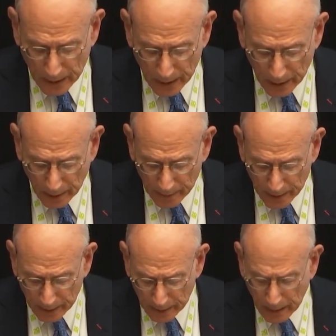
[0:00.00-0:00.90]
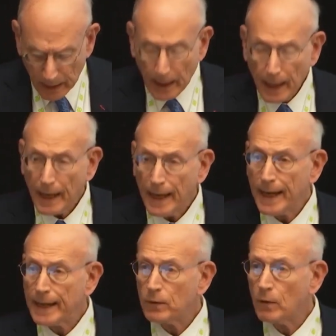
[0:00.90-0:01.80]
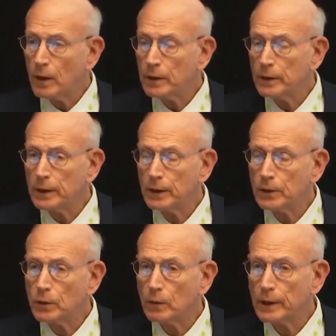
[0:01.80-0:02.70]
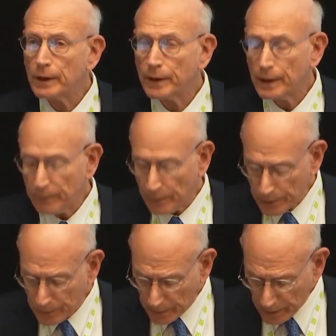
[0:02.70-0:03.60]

in a minute, and on the 20th anniversary